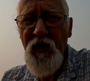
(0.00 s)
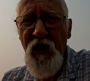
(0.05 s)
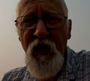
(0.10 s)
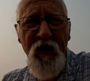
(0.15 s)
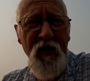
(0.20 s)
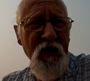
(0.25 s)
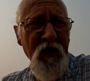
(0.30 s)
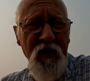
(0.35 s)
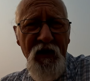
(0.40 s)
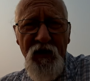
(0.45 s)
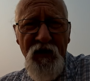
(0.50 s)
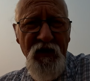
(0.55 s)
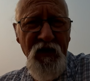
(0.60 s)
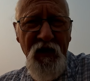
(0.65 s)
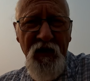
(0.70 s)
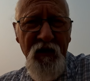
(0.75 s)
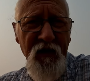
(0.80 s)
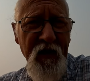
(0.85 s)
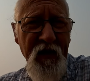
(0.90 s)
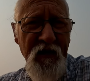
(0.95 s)
can't get your
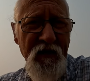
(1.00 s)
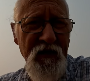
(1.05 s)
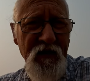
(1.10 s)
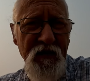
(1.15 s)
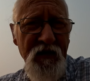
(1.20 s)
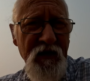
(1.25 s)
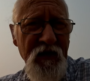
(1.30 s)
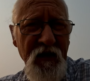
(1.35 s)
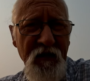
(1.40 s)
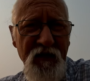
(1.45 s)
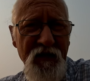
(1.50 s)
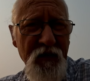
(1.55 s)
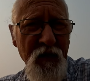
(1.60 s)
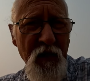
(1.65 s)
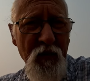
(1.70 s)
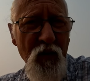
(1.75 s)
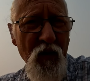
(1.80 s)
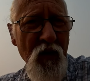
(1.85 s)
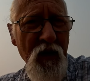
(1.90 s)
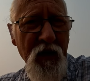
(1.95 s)
10,000 steps
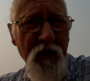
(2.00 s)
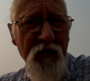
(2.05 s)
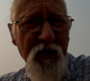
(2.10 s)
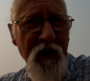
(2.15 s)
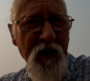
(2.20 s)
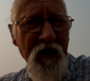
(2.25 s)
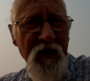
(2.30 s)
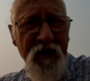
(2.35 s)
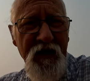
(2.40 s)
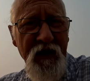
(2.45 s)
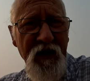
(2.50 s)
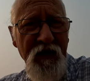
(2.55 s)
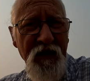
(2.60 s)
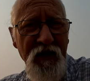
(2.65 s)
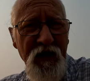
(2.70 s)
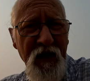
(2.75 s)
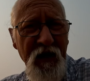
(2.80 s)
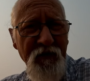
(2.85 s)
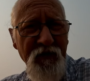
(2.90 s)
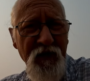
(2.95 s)
by walking around the town.
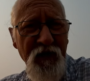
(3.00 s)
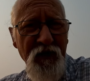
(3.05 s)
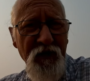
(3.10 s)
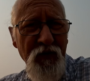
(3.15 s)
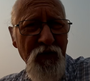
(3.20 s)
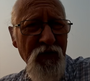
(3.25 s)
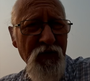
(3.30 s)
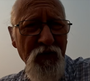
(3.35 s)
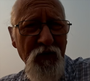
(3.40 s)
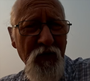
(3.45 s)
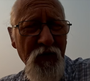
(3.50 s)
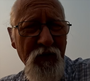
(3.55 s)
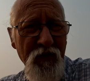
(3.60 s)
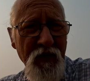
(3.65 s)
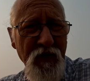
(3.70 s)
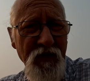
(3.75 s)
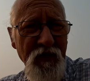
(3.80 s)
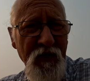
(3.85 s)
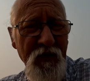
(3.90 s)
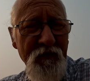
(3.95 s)
You'd have to do it two or
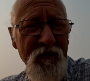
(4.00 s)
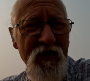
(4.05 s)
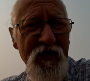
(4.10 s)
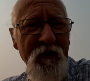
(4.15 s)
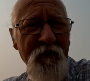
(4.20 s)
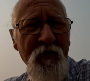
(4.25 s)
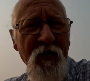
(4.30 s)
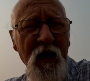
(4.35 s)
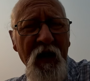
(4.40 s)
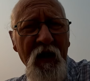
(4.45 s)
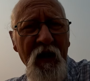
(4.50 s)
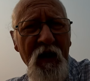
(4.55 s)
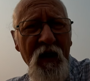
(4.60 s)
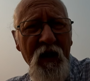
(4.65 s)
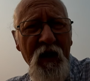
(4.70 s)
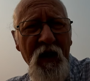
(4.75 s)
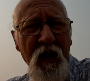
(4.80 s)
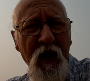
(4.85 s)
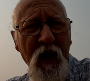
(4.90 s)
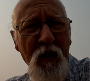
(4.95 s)
three times.
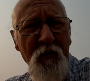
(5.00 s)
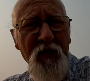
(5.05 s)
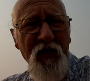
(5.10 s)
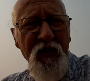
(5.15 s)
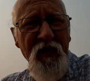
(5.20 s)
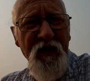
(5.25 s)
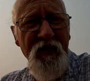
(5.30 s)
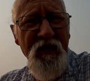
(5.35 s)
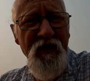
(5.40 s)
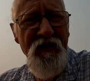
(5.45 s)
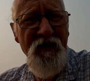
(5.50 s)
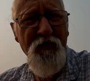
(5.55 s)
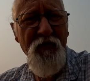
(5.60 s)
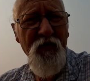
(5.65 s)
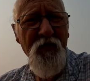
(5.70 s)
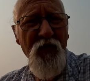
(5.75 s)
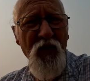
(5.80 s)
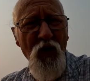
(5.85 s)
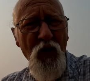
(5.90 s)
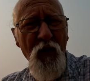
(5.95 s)
Uh, but it is
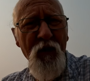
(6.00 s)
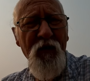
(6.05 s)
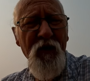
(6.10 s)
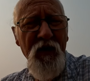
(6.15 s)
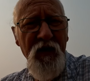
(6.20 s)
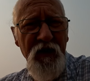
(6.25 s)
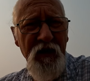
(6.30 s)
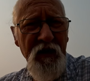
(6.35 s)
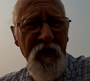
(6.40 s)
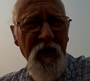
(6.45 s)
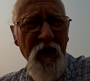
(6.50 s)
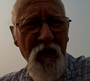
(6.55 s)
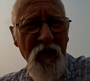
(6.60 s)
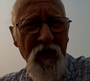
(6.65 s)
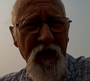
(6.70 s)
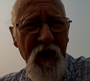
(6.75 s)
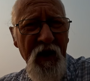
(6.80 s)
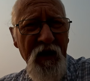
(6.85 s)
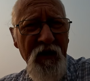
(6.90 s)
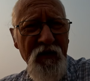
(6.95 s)
perfectly
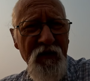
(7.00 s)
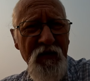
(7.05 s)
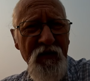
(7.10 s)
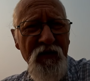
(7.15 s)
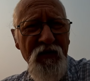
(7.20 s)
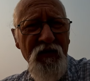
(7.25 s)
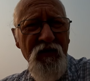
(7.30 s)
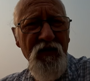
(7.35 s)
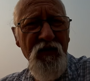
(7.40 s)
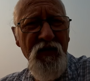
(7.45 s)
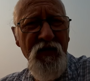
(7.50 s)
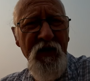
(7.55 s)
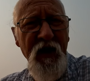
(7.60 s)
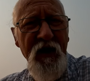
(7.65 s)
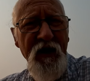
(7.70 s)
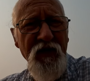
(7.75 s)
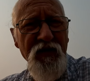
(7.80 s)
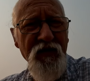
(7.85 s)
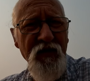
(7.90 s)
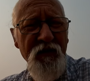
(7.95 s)
located to do
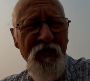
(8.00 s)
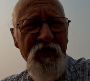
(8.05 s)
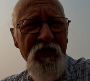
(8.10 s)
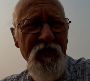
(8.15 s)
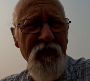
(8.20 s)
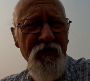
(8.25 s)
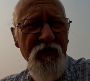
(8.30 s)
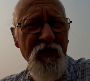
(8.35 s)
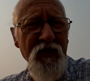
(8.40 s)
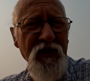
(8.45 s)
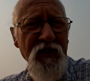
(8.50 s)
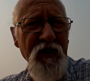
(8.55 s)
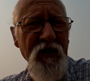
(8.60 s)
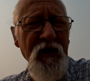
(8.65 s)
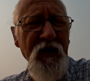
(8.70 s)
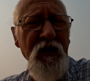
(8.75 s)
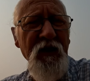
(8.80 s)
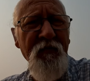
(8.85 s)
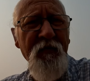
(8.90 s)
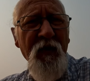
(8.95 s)
day trips to
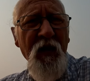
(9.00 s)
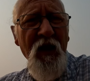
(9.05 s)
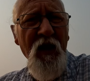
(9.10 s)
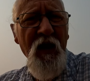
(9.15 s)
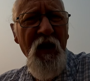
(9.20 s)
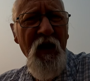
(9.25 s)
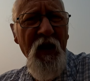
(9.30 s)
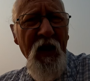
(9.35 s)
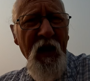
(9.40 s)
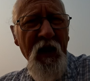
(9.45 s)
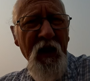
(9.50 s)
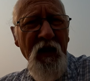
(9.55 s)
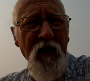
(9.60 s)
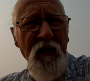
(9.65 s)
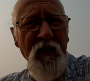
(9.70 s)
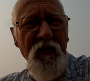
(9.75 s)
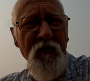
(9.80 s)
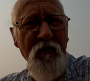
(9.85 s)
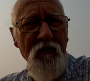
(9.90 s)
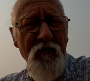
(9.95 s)
Regina
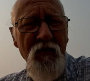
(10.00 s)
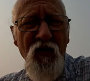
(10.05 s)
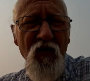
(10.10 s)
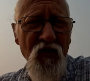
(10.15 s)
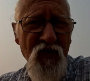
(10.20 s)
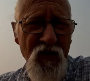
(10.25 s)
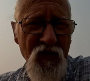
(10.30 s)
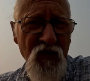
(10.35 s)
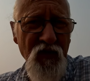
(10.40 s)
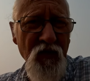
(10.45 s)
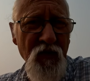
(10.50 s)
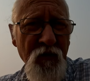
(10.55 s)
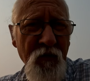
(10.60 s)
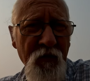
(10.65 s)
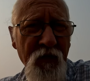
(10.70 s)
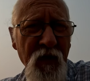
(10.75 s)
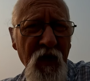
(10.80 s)
and Moose Jaw.